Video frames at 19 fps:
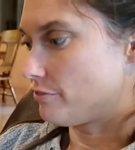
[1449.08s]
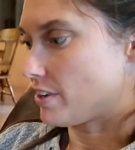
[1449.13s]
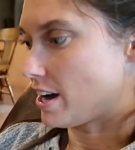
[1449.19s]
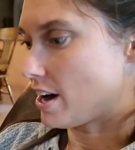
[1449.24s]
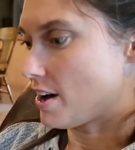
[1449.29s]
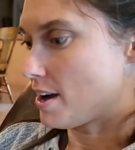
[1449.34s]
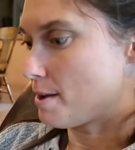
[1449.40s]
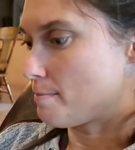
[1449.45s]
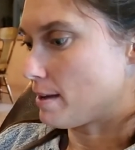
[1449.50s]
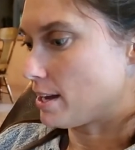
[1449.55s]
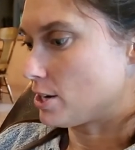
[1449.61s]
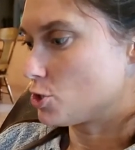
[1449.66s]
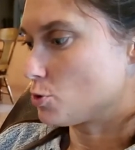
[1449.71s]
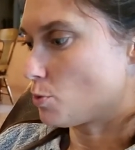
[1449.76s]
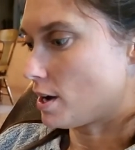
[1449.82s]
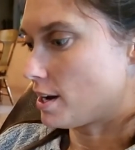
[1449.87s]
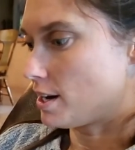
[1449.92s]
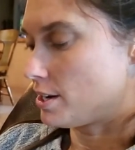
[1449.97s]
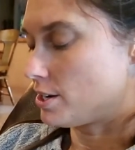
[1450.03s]
very much
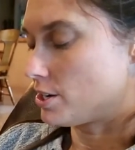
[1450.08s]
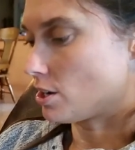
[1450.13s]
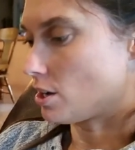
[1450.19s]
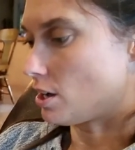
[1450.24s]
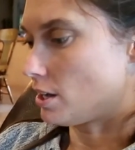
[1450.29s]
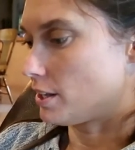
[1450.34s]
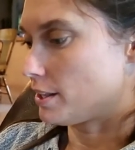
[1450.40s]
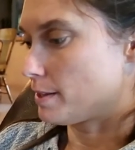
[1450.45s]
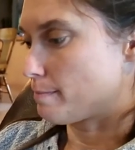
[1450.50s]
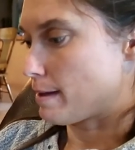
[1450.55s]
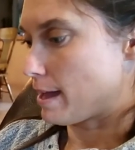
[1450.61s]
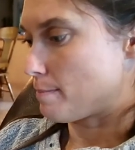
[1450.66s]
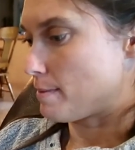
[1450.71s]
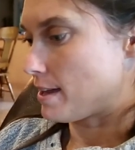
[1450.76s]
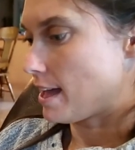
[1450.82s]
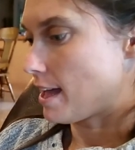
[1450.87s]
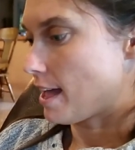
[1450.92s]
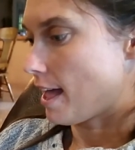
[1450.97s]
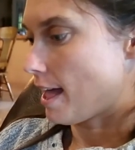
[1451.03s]
wanted to call the
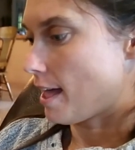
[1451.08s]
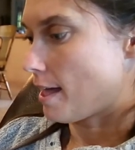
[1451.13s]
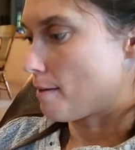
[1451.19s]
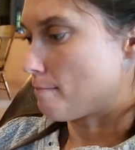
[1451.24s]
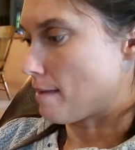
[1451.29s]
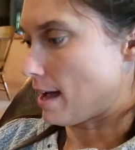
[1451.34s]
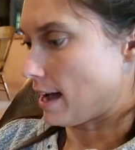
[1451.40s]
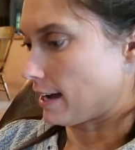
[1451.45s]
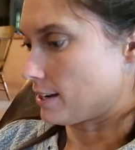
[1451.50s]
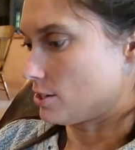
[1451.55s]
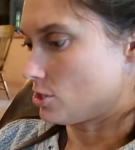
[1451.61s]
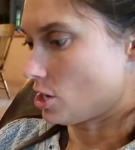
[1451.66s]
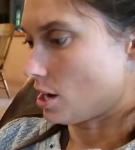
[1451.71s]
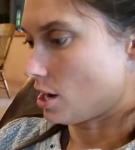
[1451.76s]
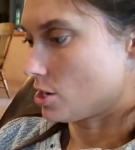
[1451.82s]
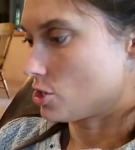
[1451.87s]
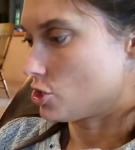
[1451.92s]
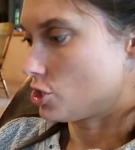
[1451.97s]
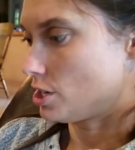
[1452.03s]
baby
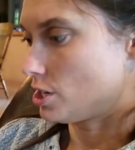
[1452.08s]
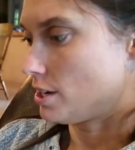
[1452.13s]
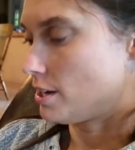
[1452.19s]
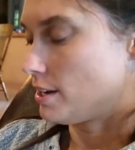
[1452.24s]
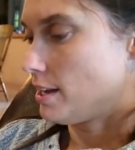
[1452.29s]
Macintosh.